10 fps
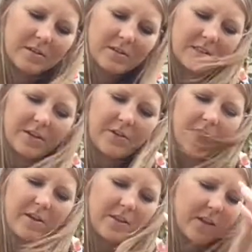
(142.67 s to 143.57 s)
Let's give it
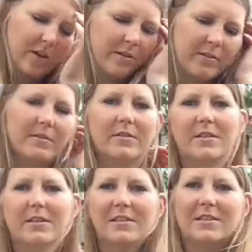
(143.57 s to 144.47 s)
another go.
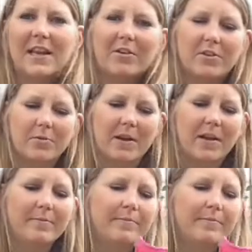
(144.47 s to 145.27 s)
See how good we are.